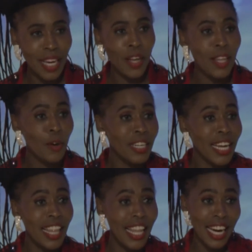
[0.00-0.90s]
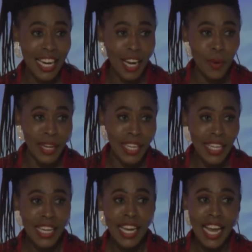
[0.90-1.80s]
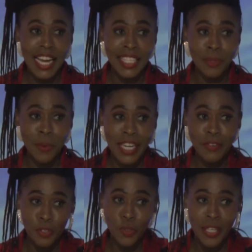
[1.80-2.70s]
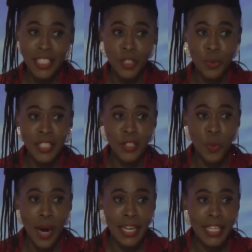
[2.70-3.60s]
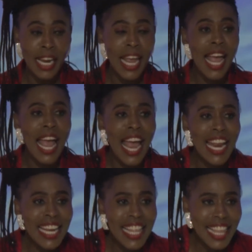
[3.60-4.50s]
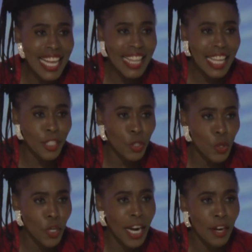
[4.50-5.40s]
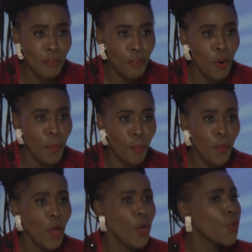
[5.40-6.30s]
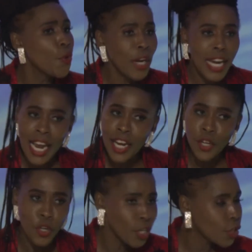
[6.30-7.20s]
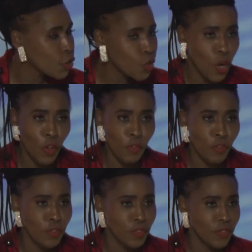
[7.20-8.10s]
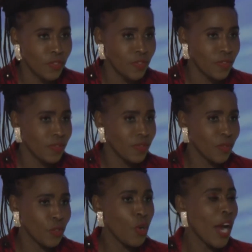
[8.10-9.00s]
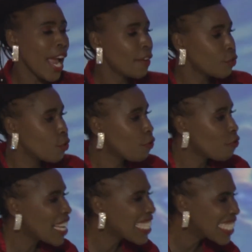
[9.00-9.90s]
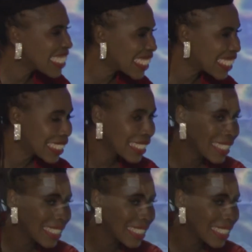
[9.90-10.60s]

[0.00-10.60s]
Now, they would rather run away and wait for 2021. Anything that you run from, you cannot solve. You have to face it.